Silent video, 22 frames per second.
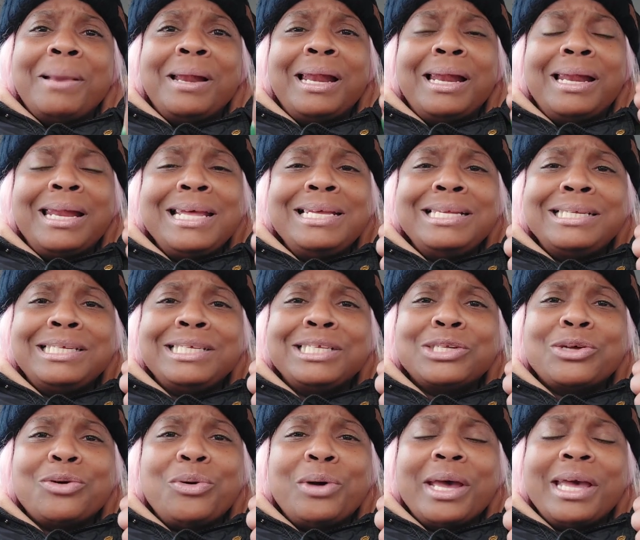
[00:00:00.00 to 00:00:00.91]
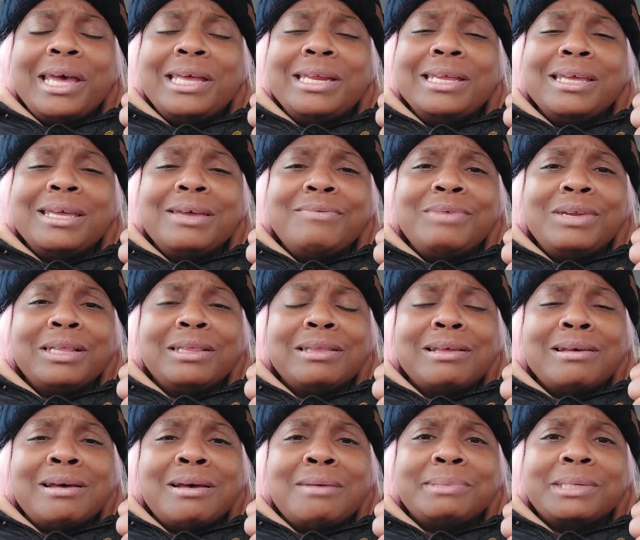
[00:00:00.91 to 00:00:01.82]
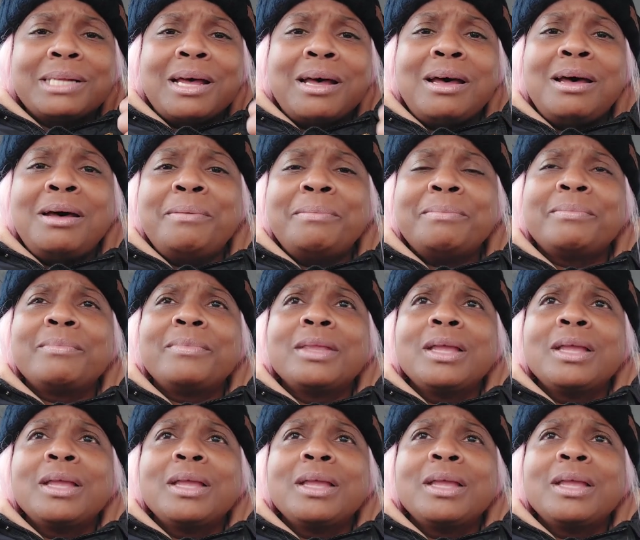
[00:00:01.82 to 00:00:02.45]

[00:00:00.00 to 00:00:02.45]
please just go ahead and give it a thumbs up.